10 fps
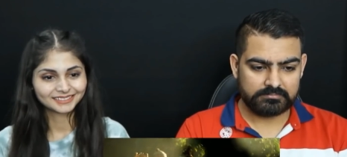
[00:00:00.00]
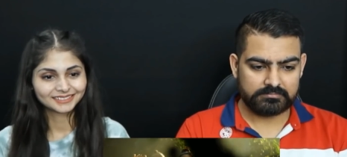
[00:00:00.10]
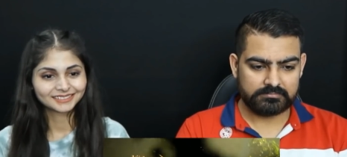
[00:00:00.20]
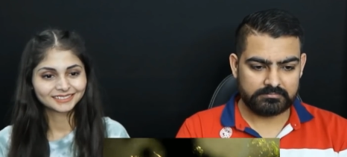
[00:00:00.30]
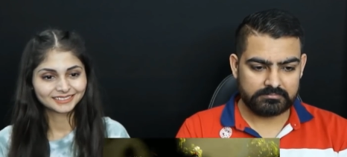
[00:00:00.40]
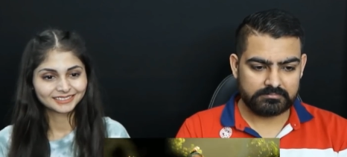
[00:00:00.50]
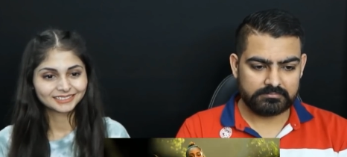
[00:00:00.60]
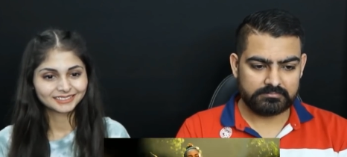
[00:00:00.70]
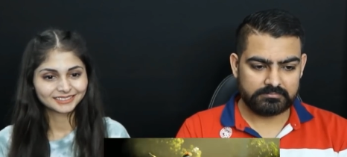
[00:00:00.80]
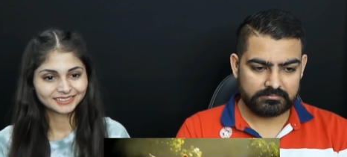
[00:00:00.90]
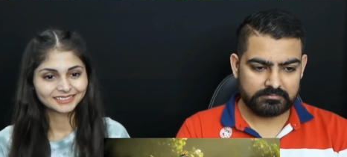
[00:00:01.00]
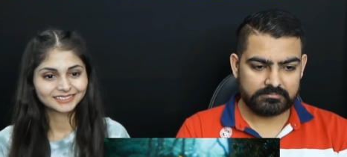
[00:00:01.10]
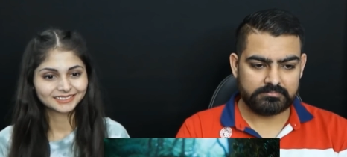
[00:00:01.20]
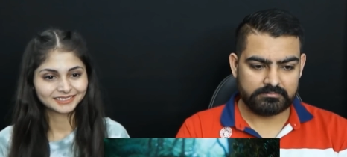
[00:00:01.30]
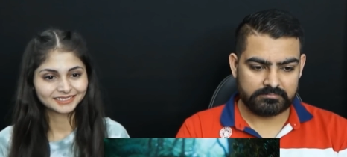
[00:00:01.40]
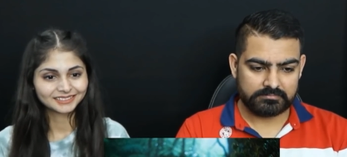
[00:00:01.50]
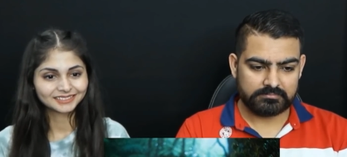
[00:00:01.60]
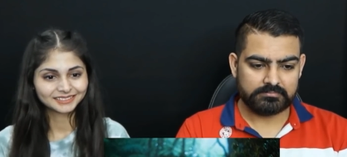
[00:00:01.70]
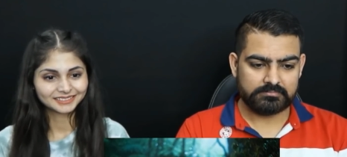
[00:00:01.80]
[no speech]